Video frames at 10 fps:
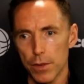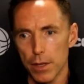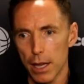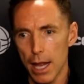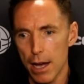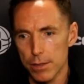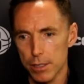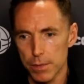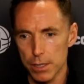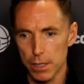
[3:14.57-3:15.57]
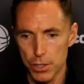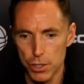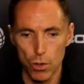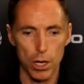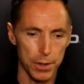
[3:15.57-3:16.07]
that allows them to
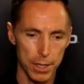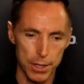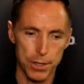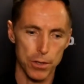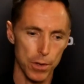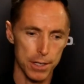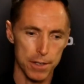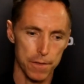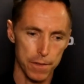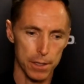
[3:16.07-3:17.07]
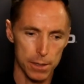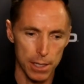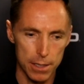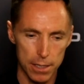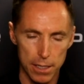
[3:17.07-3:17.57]
enjoy what they do and to feel a
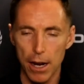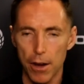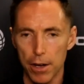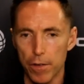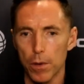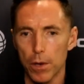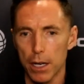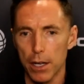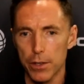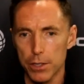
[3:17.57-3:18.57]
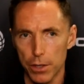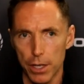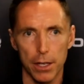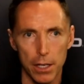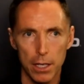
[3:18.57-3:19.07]
sense of caring for one another, so that,